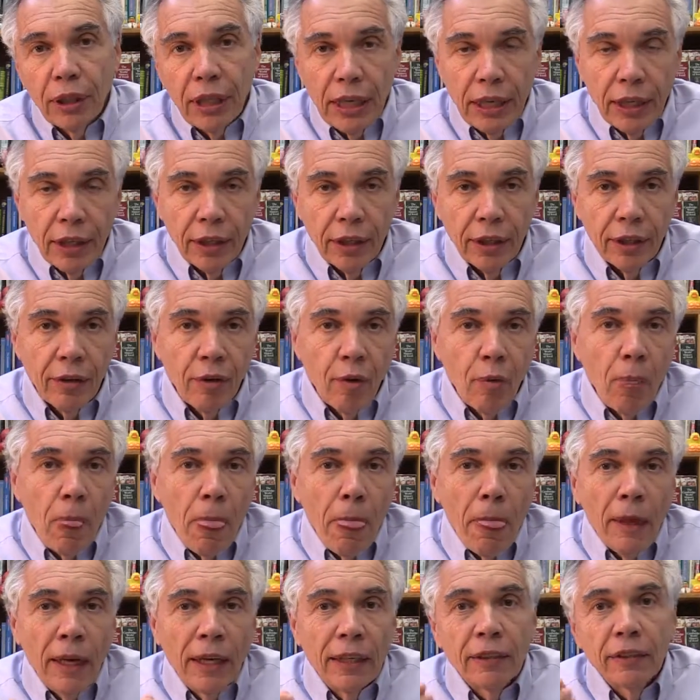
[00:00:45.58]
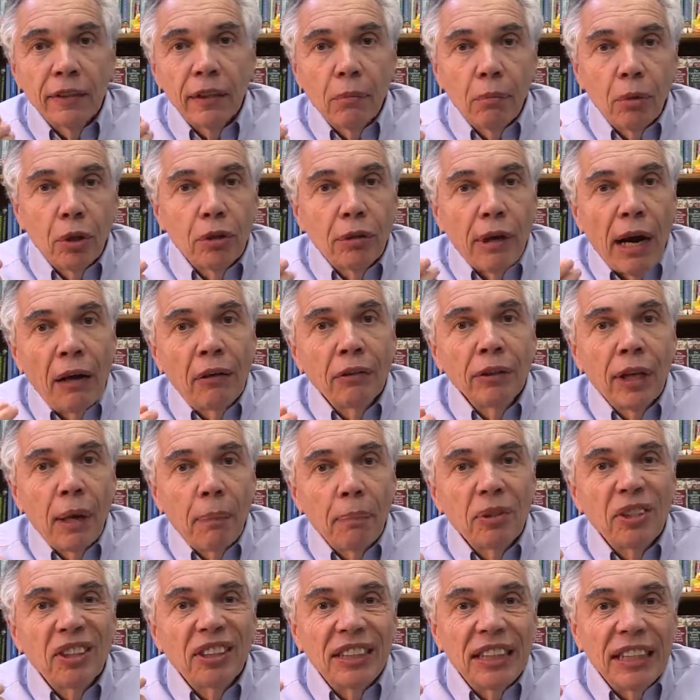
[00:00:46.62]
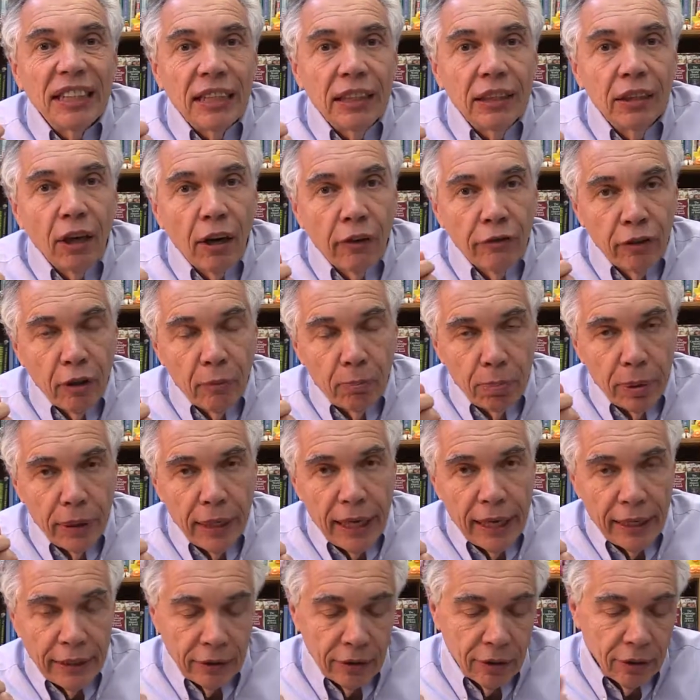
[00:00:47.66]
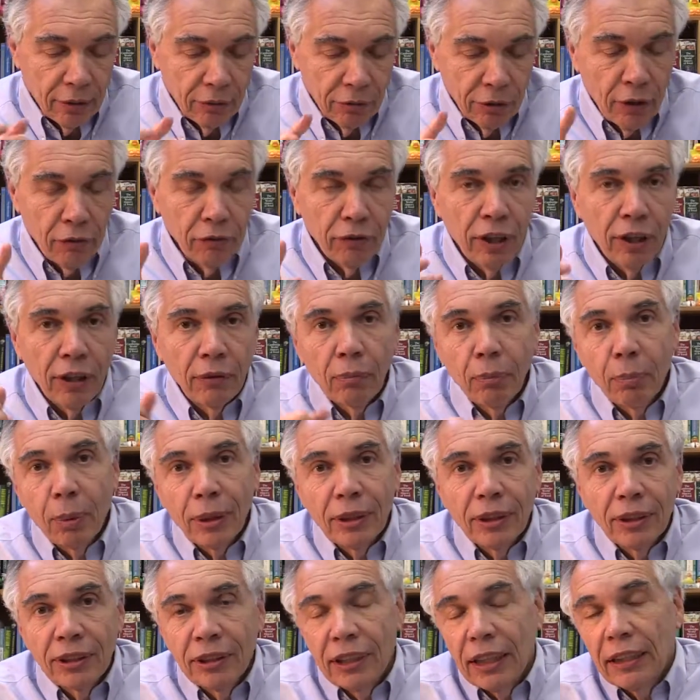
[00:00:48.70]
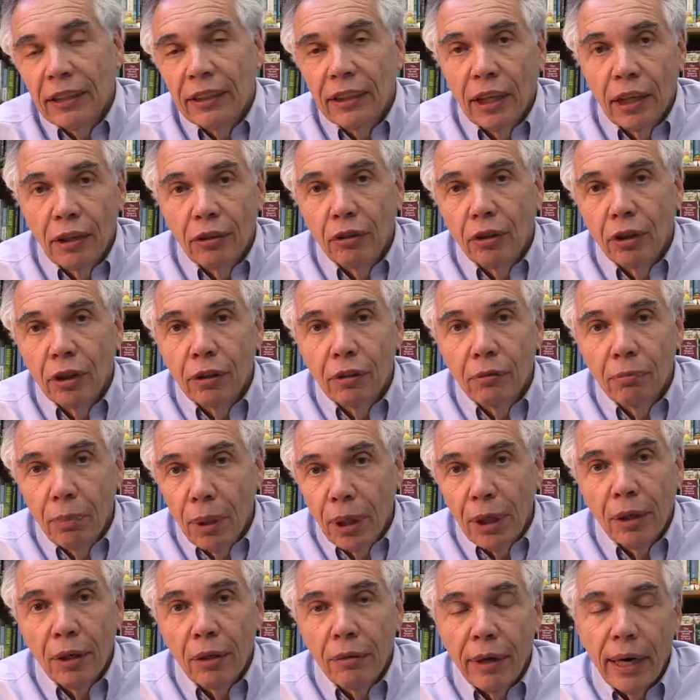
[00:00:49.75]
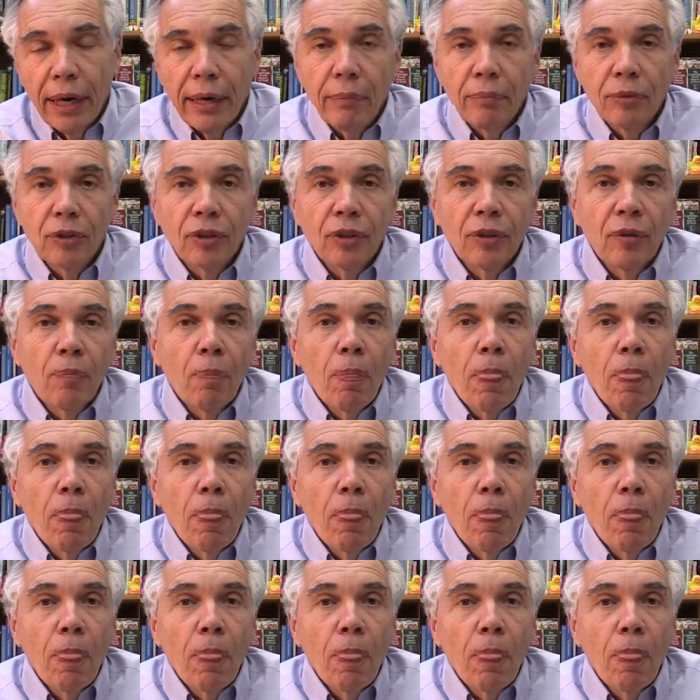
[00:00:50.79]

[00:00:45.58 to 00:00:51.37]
here is some ground up seed of the plant, roughly about 600 milligrams.